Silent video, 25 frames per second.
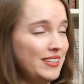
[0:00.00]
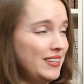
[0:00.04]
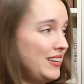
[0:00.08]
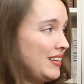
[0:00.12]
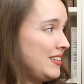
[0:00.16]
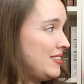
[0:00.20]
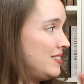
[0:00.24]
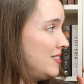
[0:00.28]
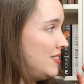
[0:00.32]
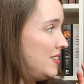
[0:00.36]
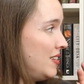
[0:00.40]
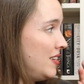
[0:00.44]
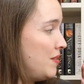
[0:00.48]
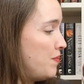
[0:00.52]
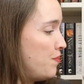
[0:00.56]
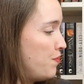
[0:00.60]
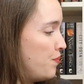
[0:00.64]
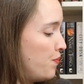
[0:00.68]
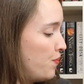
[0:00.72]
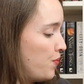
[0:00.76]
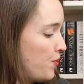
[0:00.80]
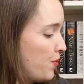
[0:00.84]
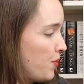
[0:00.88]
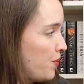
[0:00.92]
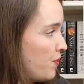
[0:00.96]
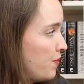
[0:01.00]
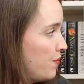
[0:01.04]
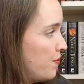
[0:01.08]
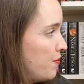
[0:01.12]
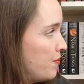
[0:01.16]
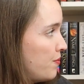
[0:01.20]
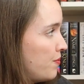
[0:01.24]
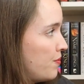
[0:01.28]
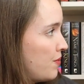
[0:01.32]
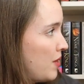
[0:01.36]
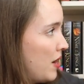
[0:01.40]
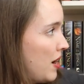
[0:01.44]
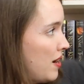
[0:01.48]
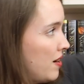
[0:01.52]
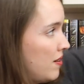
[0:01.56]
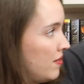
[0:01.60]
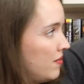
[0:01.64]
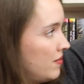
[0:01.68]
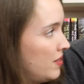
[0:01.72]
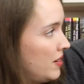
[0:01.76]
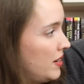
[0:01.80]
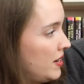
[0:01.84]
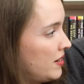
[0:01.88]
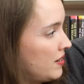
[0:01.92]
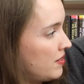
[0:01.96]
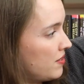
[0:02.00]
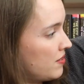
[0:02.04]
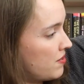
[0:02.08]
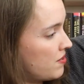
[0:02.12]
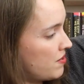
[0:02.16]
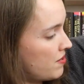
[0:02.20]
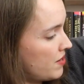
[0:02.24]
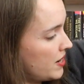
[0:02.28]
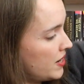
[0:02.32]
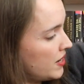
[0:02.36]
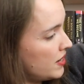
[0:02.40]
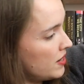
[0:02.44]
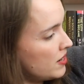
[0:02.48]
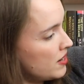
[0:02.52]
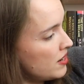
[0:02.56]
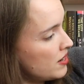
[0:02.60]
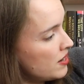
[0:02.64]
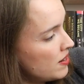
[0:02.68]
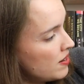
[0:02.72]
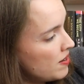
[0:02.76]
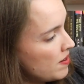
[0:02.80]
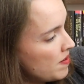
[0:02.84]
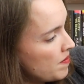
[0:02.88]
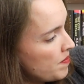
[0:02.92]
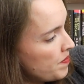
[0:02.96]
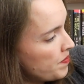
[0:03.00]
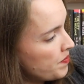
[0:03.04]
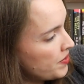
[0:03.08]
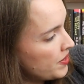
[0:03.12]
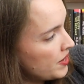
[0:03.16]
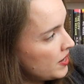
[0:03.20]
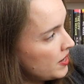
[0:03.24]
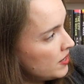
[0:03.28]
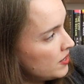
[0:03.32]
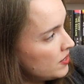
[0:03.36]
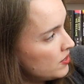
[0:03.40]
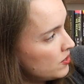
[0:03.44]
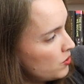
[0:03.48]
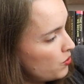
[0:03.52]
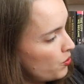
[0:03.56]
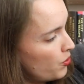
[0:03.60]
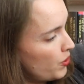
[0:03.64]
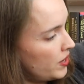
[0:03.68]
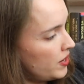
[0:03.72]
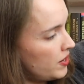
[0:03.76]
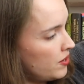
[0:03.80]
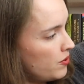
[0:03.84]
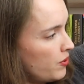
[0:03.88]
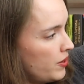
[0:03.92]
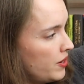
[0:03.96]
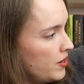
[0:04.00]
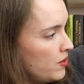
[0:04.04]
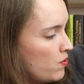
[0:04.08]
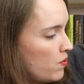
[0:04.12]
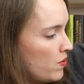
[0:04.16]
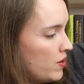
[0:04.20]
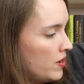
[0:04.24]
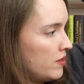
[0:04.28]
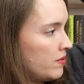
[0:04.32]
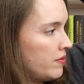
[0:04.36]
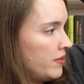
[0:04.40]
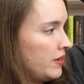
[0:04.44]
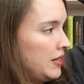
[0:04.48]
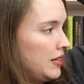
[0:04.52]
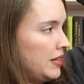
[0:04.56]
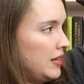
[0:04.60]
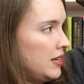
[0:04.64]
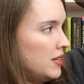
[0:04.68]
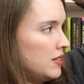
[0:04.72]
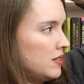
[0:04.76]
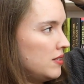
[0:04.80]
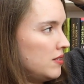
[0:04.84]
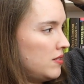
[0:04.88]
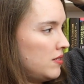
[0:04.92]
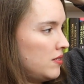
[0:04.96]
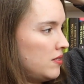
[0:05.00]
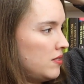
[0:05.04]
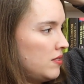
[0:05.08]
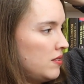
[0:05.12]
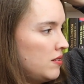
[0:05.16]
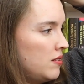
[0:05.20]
Let's see, brown and green. 2021 release.